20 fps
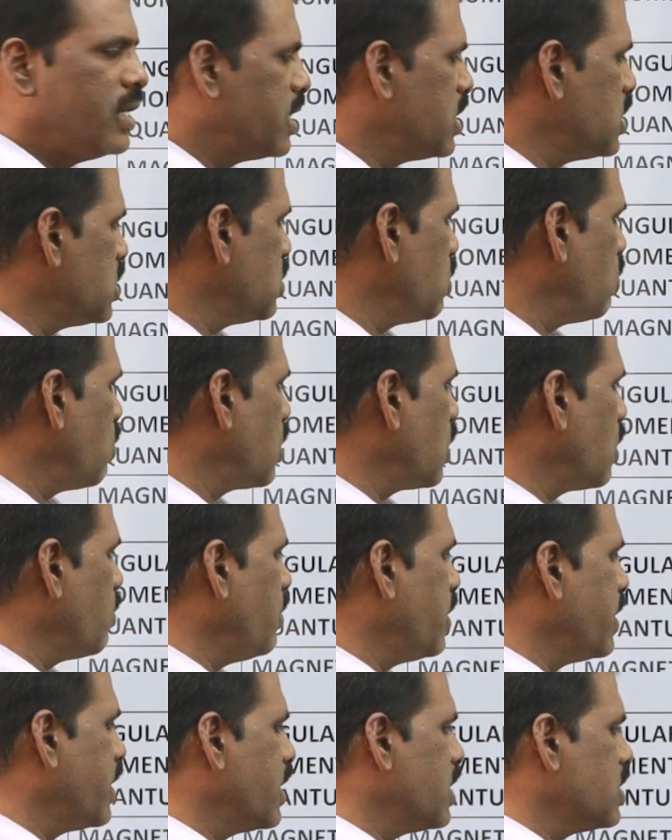It is
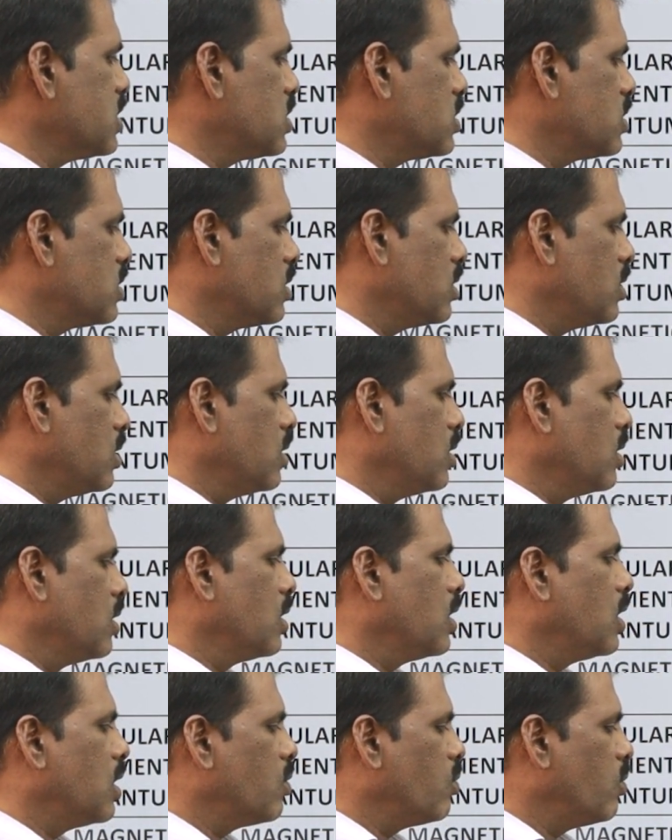denoted by S,
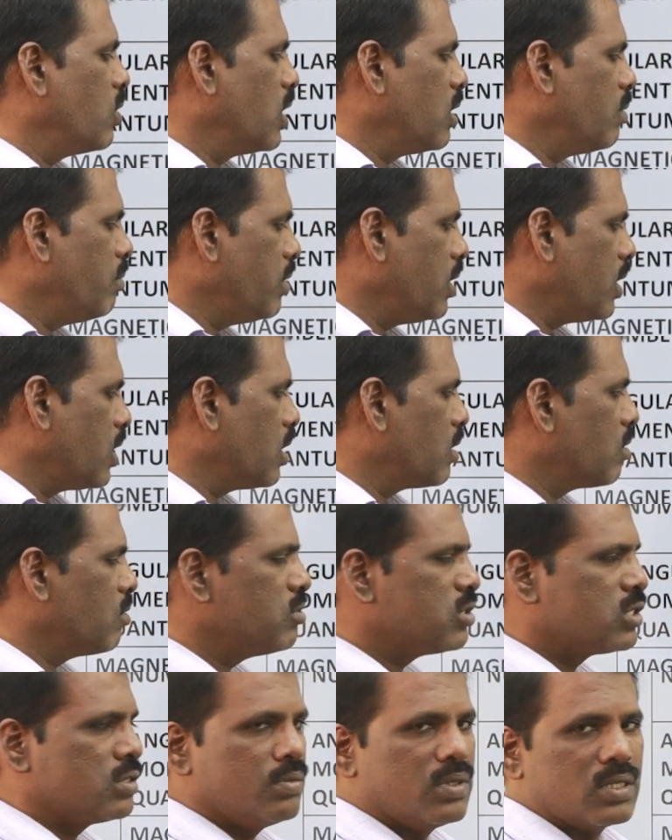and Uhlenbeck
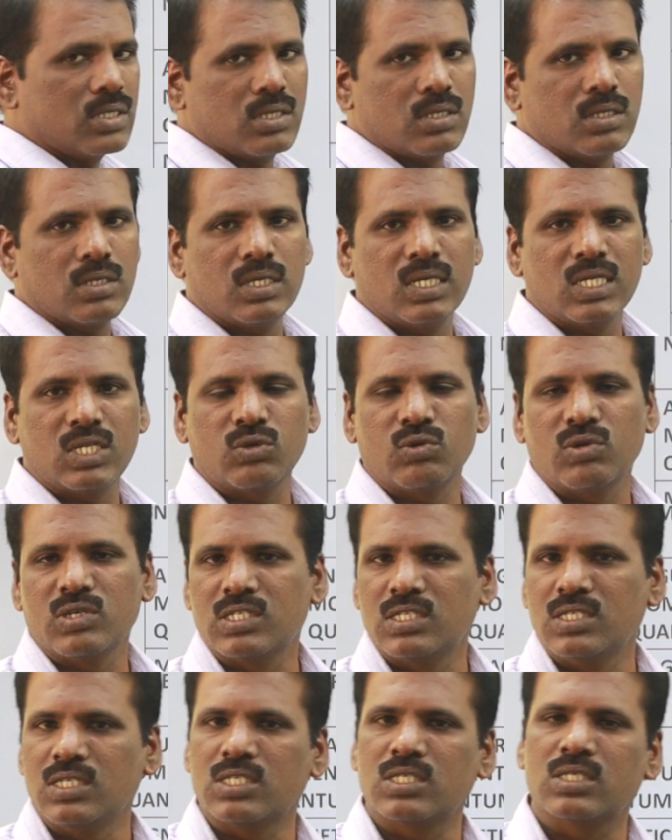and Goodsmith
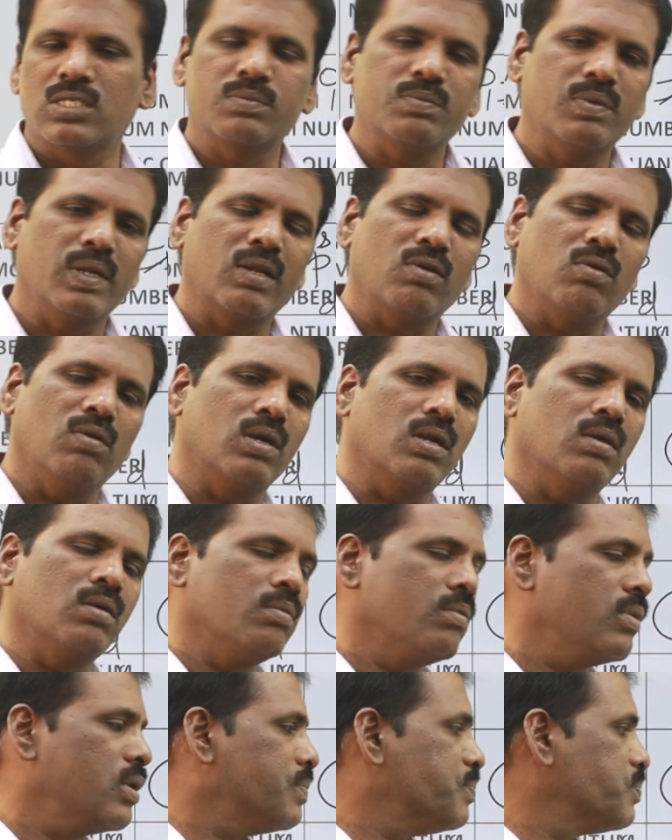introduced this spin
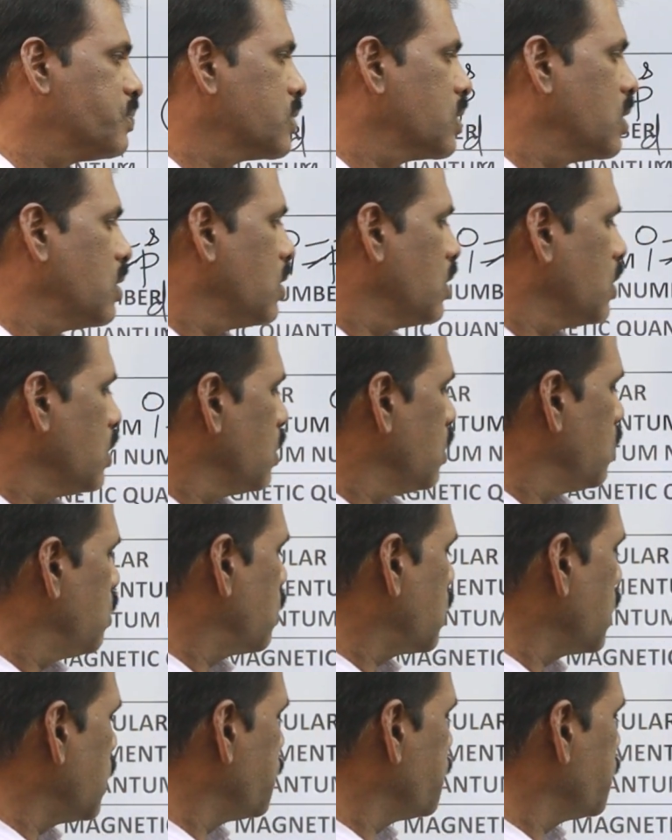quantum number.
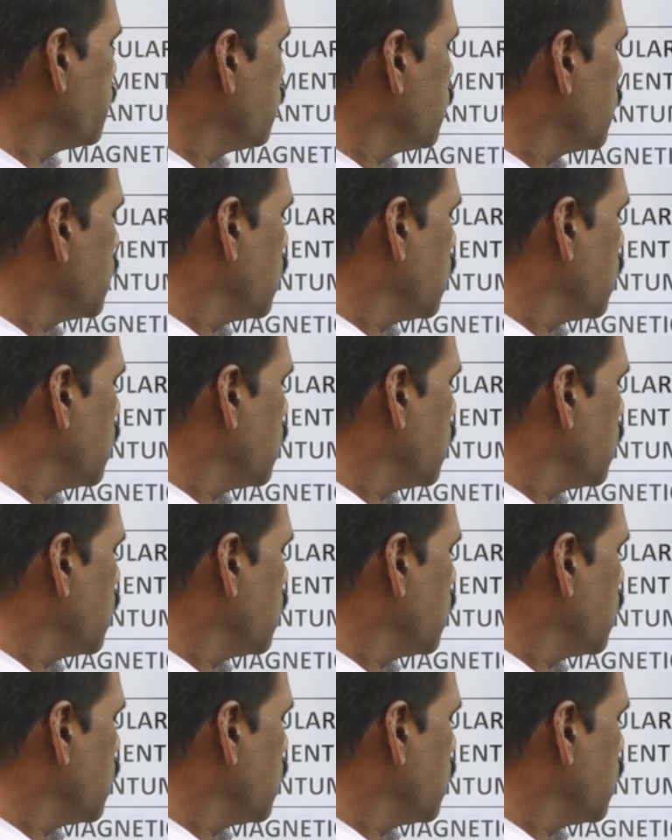Okay.